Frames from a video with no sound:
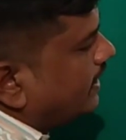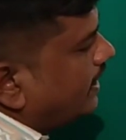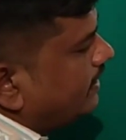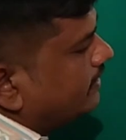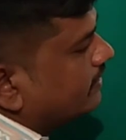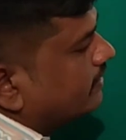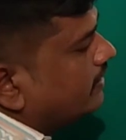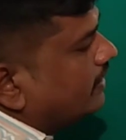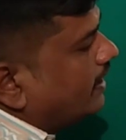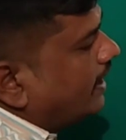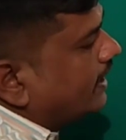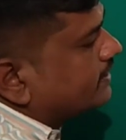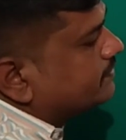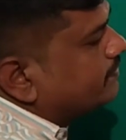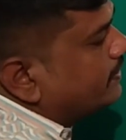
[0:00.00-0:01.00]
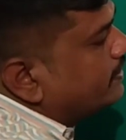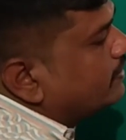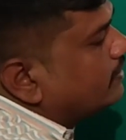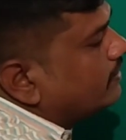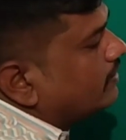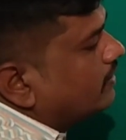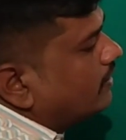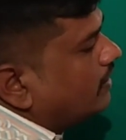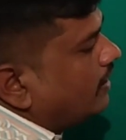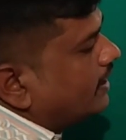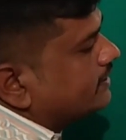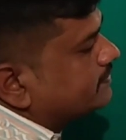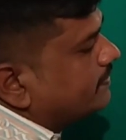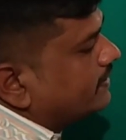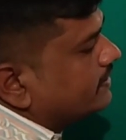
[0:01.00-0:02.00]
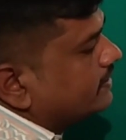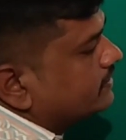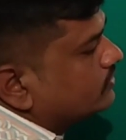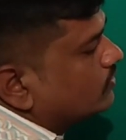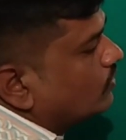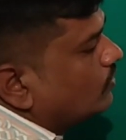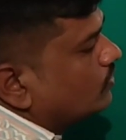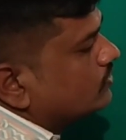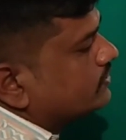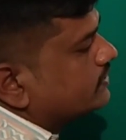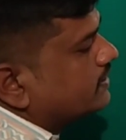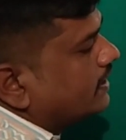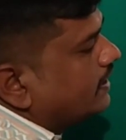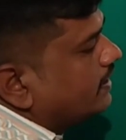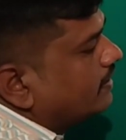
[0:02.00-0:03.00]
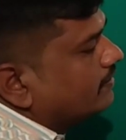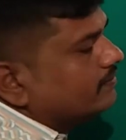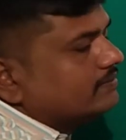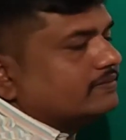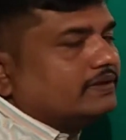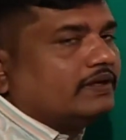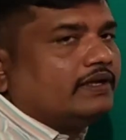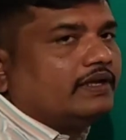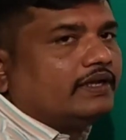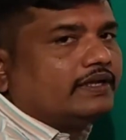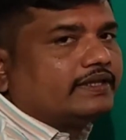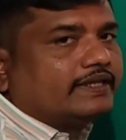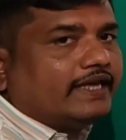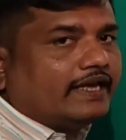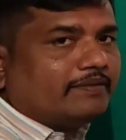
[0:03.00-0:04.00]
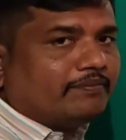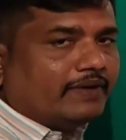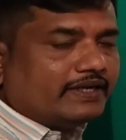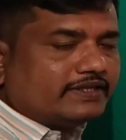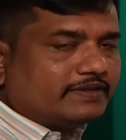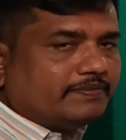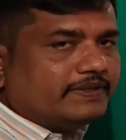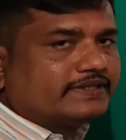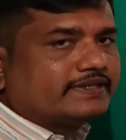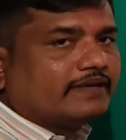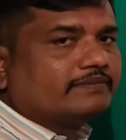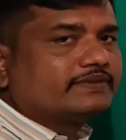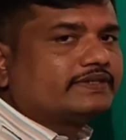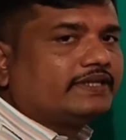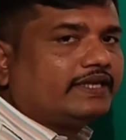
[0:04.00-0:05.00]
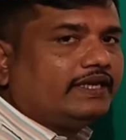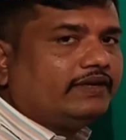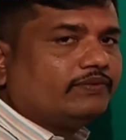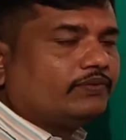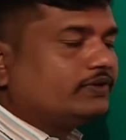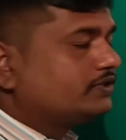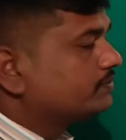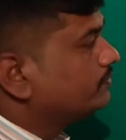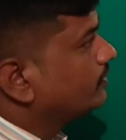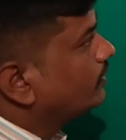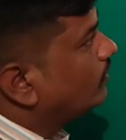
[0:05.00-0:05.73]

that as per this Rolle's theorem, there must be some c which